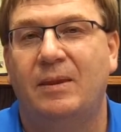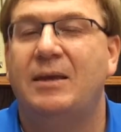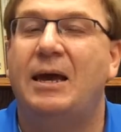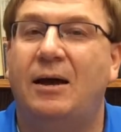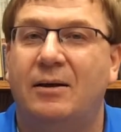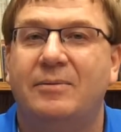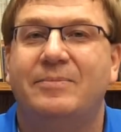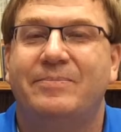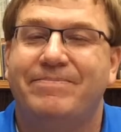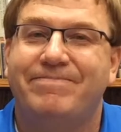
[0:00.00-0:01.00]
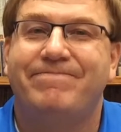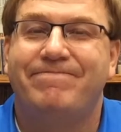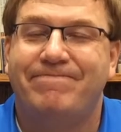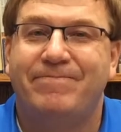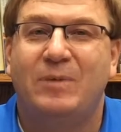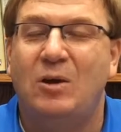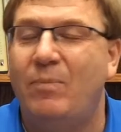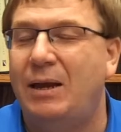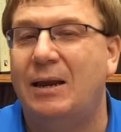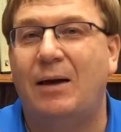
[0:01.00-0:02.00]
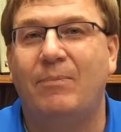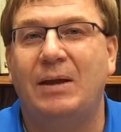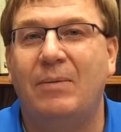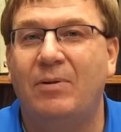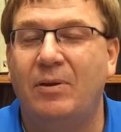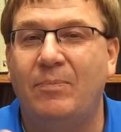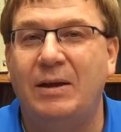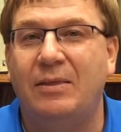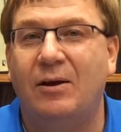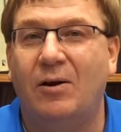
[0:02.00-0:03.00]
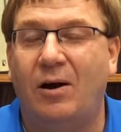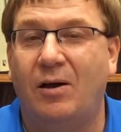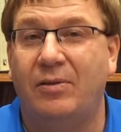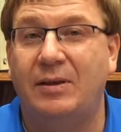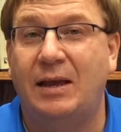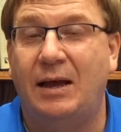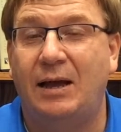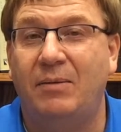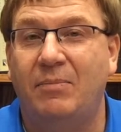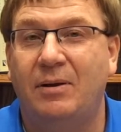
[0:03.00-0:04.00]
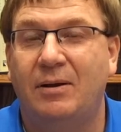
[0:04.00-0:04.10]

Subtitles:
Yeah, you may not be able to be there all the time.